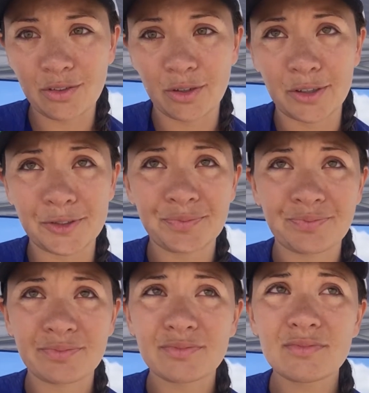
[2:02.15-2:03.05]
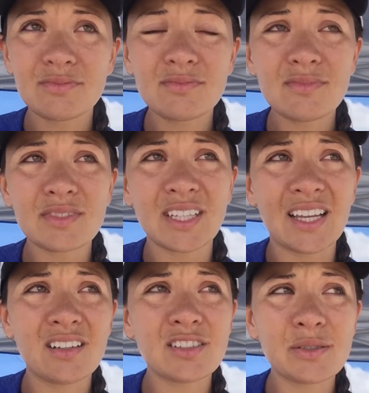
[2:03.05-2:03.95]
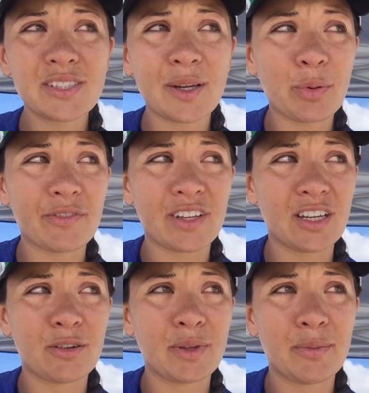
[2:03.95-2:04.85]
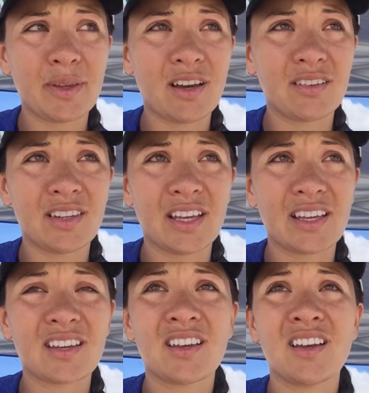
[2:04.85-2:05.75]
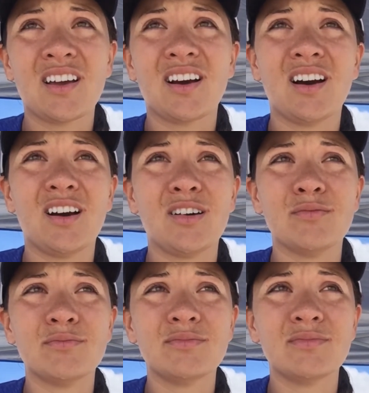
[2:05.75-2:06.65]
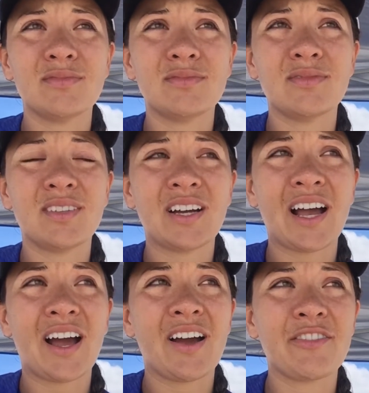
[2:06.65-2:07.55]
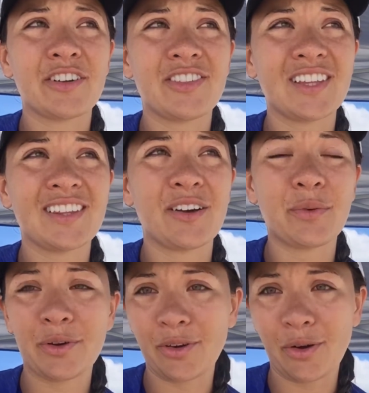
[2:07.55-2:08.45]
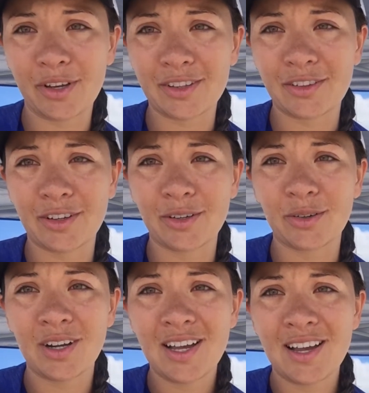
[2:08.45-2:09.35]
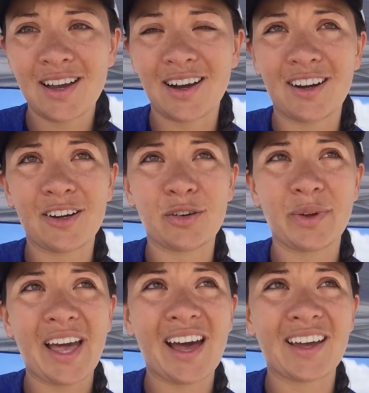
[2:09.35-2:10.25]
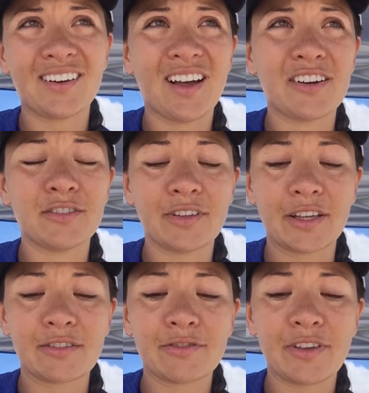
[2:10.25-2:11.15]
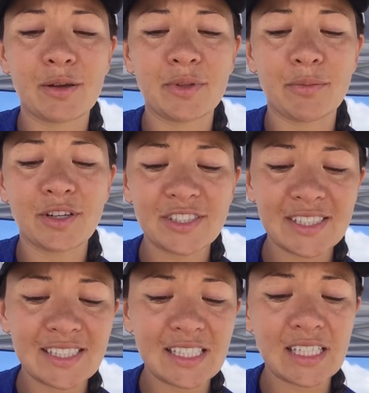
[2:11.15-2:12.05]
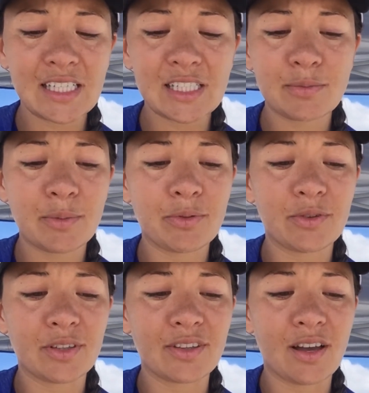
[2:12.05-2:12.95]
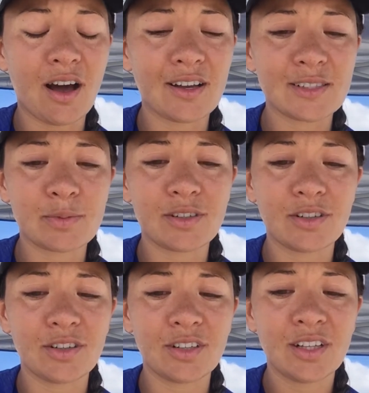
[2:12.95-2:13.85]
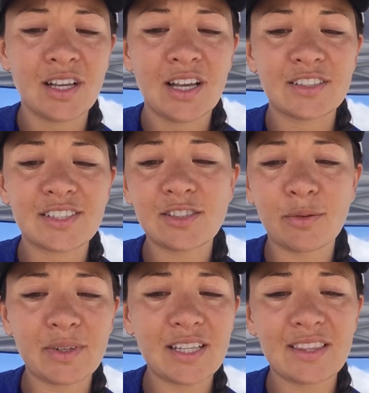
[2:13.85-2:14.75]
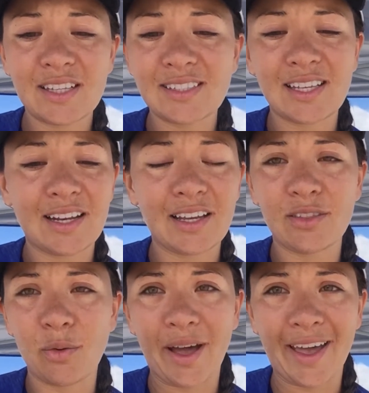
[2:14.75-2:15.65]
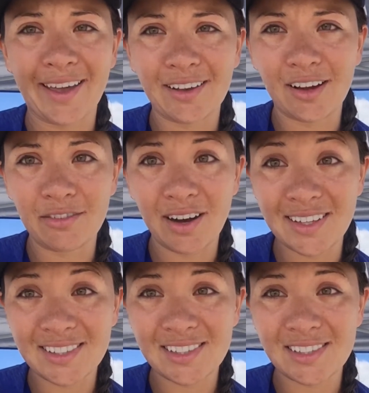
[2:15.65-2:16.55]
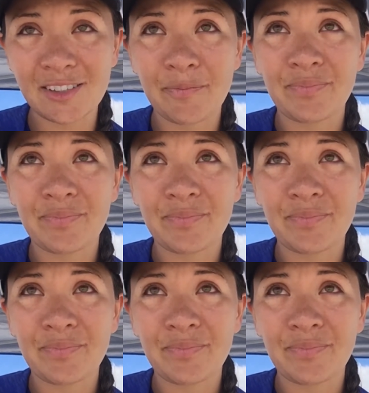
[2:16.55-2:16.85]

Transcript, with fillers: through. And I'll do a separate video maybe on like um, everything that we were going through. Uh, we had a lot of like family emergencies, people in the hospital, just so many things getting in the way of us